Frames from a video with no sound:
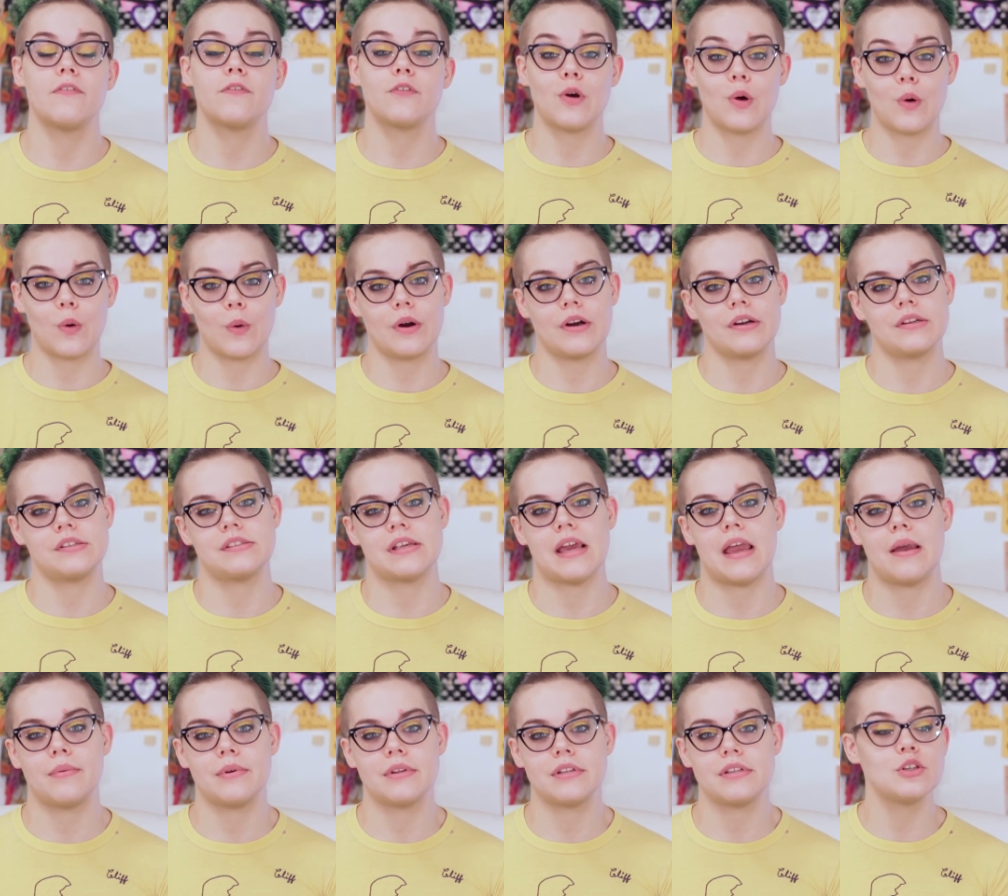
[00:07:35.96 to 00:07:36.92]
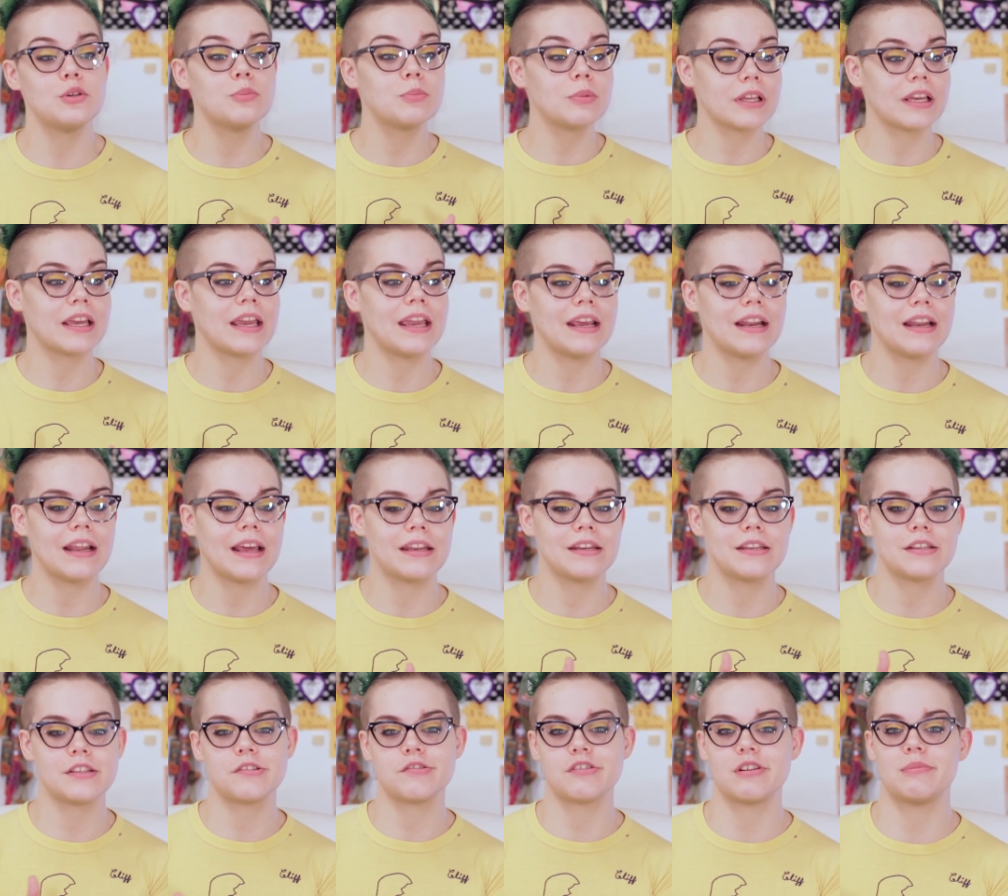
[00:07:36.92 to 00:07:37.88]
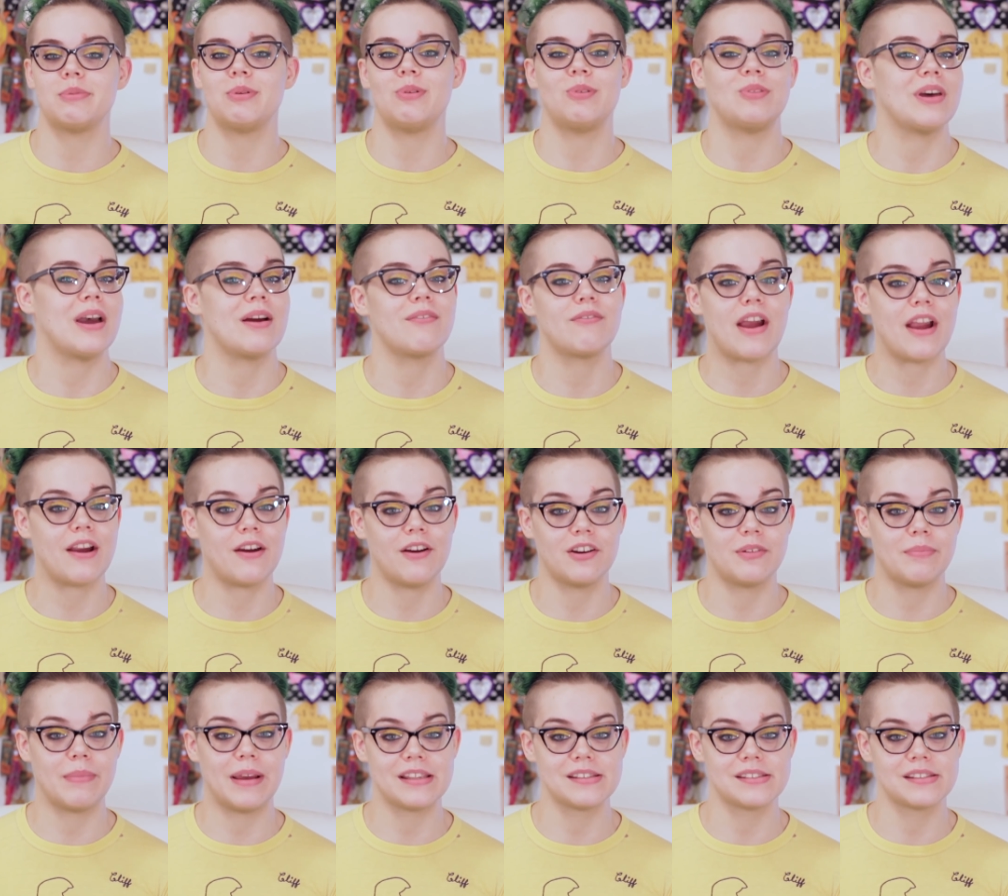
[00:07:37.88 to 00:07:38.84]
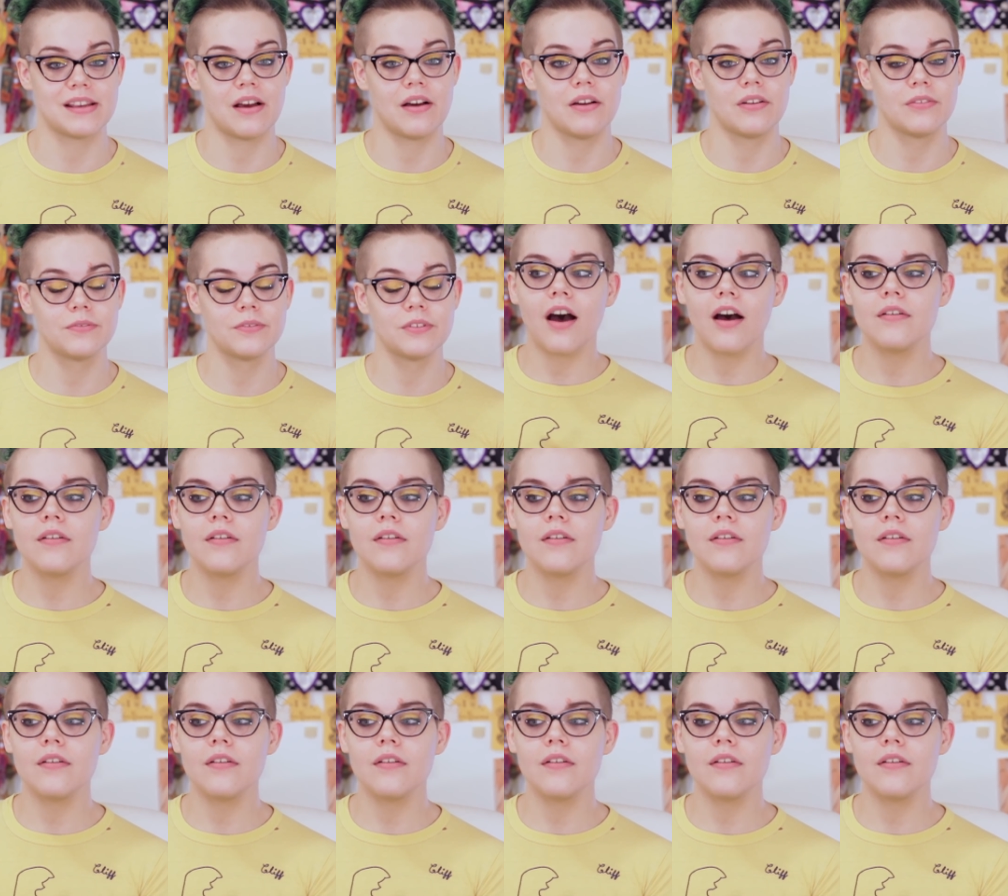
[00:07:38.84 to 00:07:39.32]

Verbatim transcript: Of course I would duplicate and distribute that record myself.